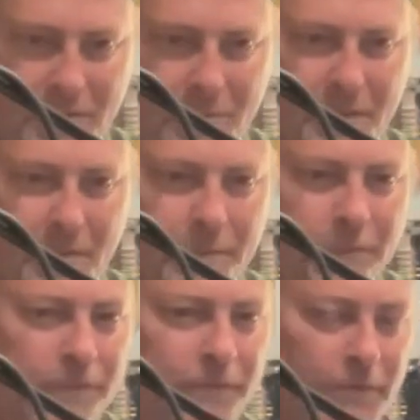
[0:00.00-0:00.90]
a
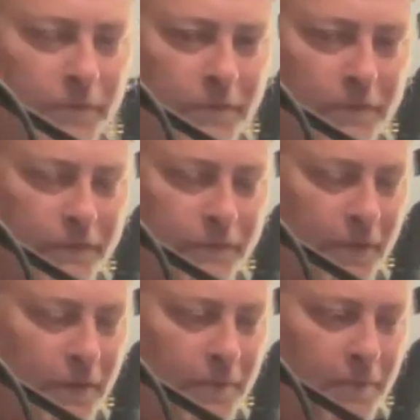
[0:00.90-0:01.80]
bamboo flute
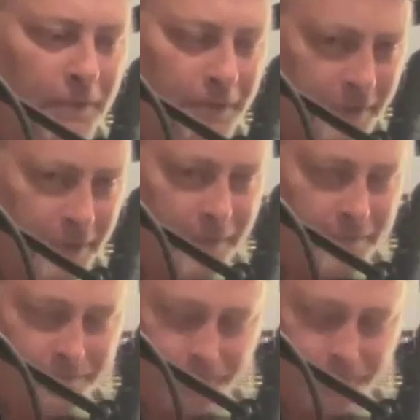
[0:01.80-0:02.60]
from India.